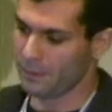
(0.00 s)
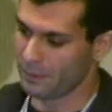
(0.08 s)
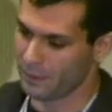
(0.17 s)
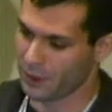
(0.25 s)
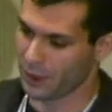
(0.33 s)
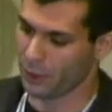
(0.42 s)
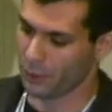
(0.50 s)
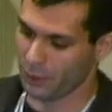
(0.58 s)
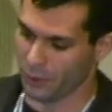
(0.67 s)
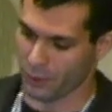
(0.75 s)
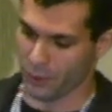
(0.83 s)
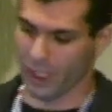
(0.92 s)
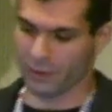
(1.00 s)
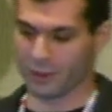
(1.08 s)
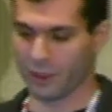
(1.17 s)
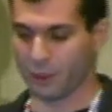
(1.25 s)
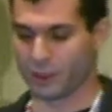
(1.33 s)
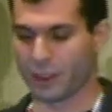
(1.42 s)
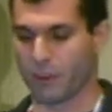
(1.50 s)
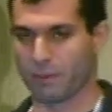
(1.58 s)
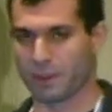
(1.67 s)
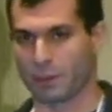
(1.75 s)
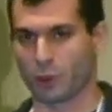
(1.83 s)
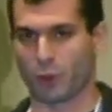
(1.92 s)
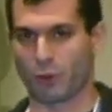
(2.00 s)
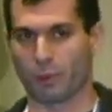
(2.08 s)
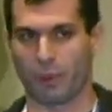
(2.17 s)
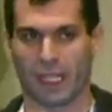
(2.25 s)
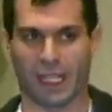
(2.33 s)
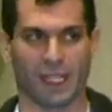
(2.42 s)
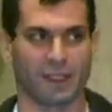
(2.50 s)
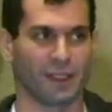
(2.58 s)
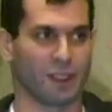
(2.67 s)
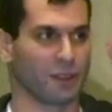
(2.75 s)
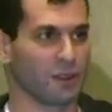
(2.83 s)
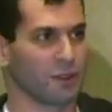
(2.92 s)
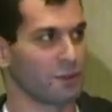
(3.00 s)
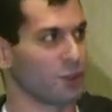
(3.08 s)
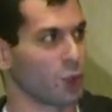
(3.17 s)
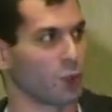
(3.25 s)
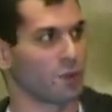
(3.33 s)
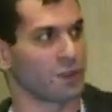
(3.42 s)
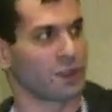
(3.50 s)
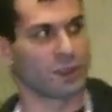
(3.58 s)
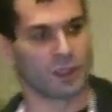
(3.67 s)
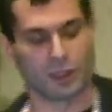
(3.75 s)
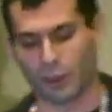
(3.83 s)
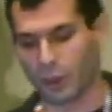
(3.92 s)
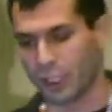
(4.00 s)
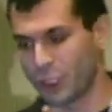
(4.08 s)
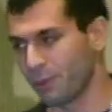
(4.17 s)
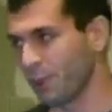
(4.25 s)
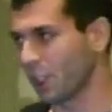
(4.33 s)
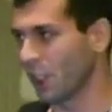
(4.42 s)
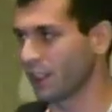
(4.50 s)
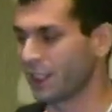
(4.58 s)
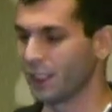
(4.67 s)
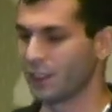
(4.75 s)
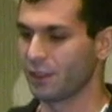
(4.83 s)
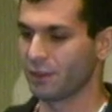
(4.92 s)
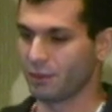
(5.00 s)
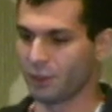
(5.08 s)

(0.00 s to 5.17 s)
So if you have some server backend that serves HTTP content,